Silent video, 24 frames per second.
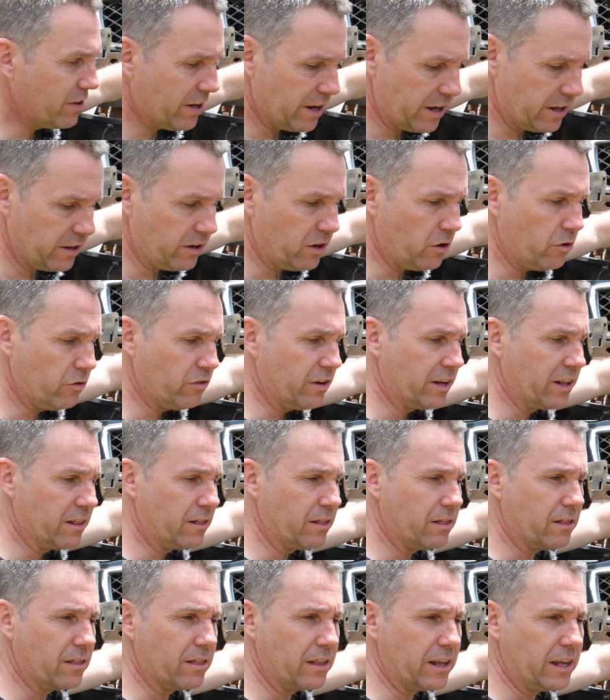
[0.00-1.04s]
in
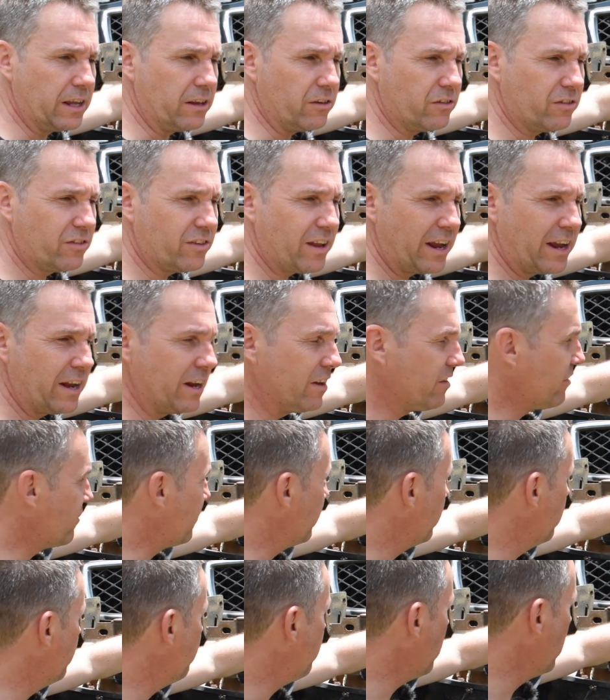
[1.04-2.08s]
using these stainless
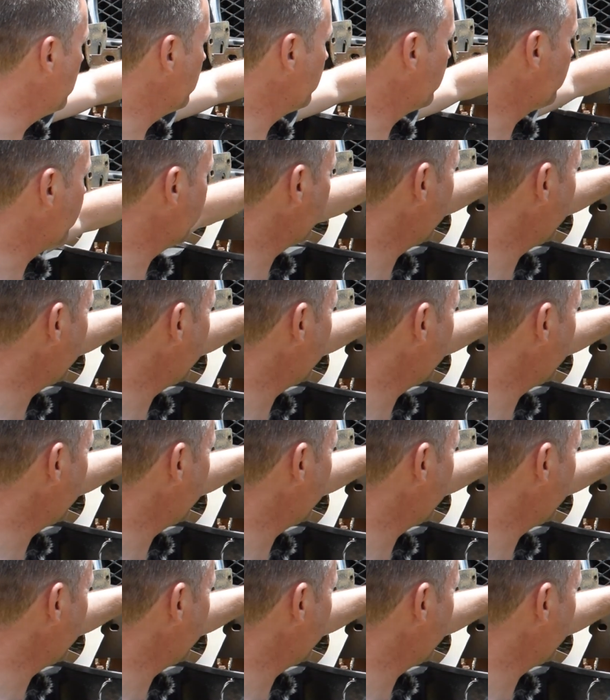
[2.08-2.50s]
steel bolts that